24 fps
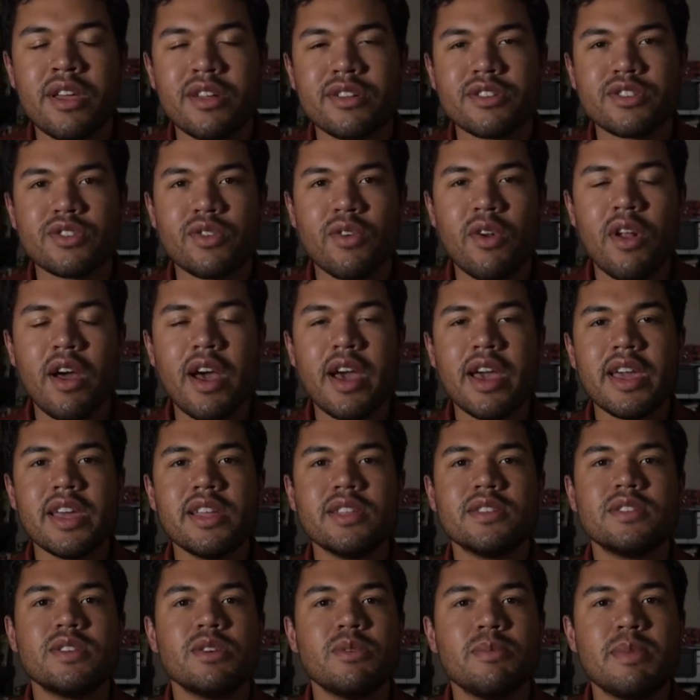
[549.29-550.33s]
trying
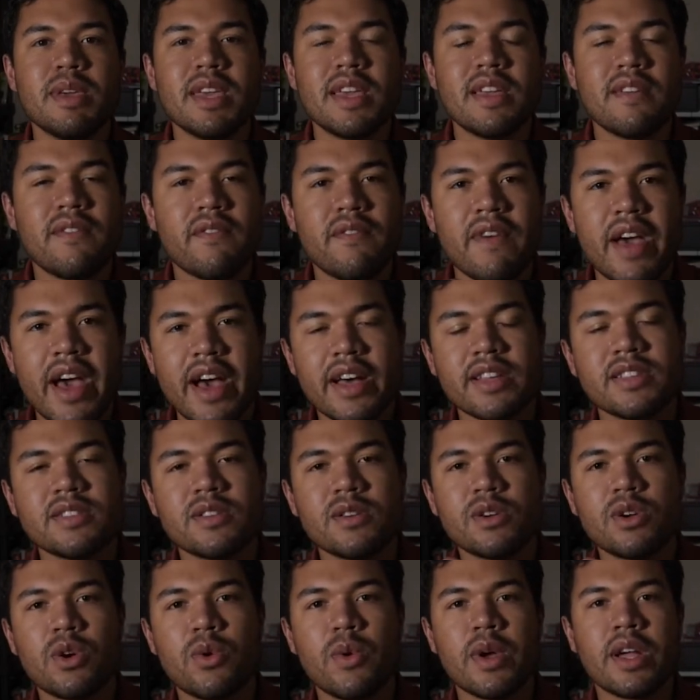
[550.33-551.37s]
to be
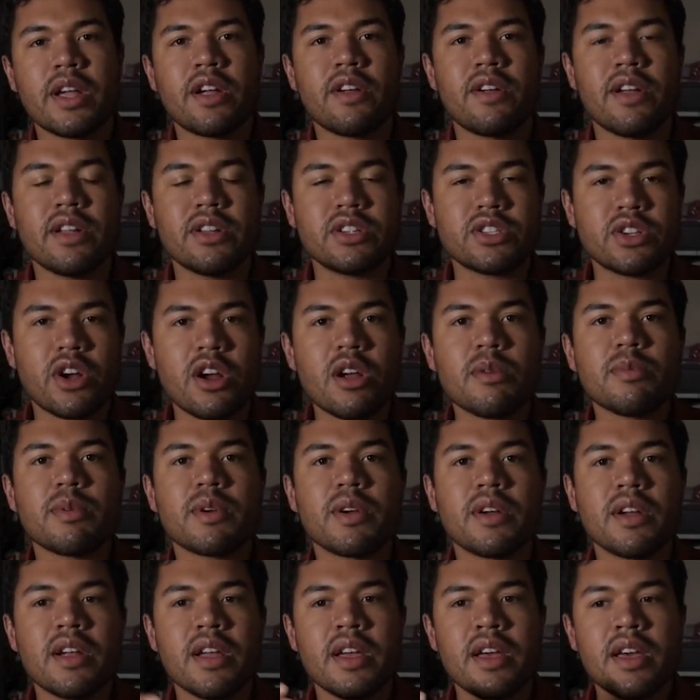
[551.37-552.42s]
faster, quicker, and
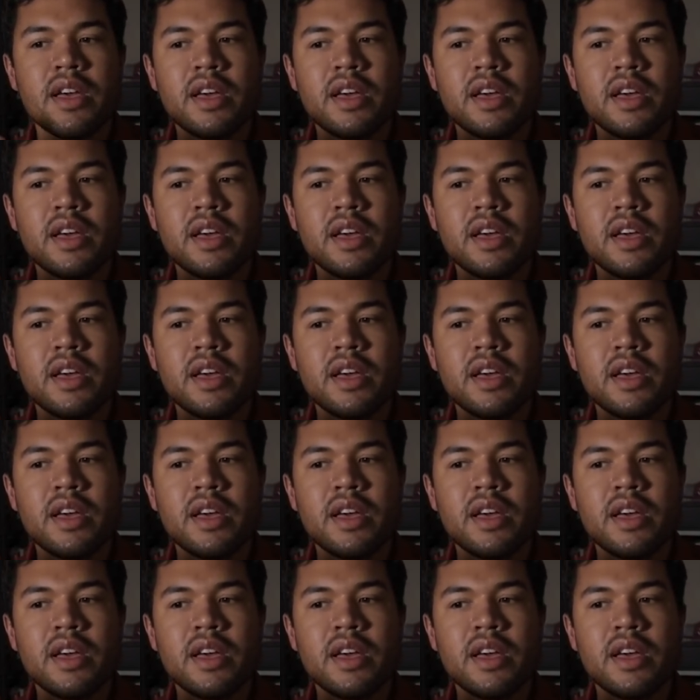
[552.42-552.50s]
sharper